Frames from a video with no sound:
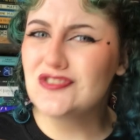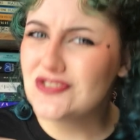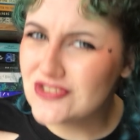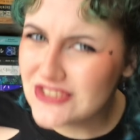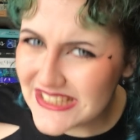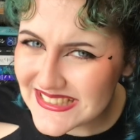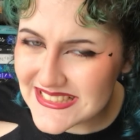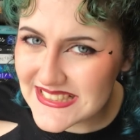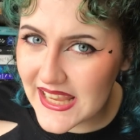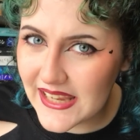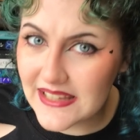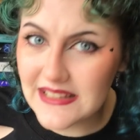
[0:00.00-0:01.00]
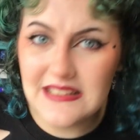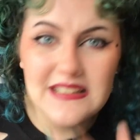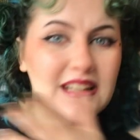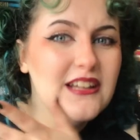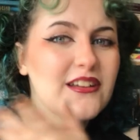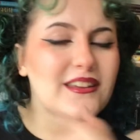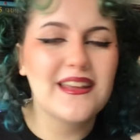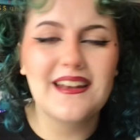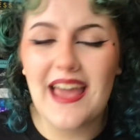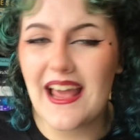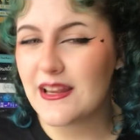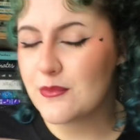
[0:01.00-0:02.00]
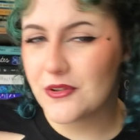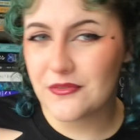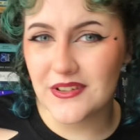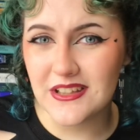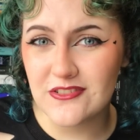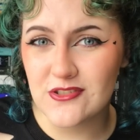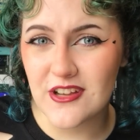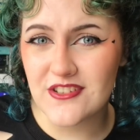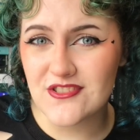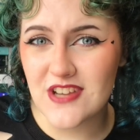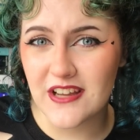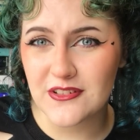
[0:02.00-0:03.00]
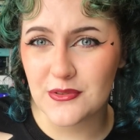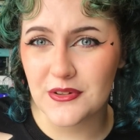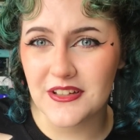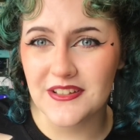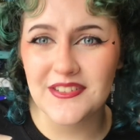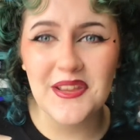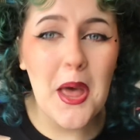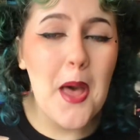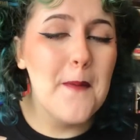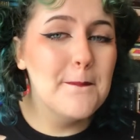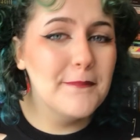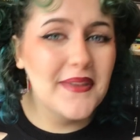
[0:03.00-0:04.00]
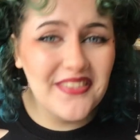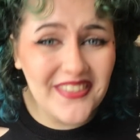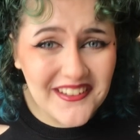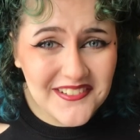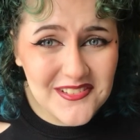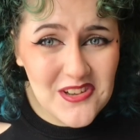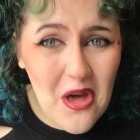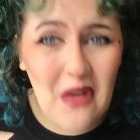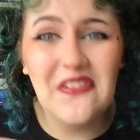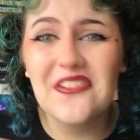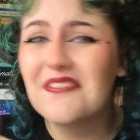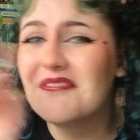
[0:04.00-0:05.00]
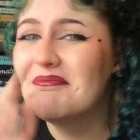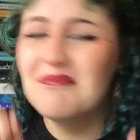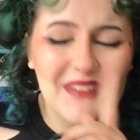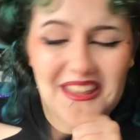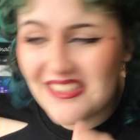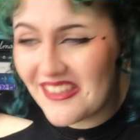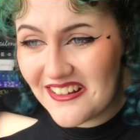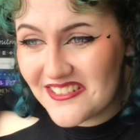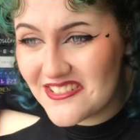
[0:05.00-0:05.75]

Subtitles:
just saying, can anyone really trust Jack Torrance? Methinks not. Methinks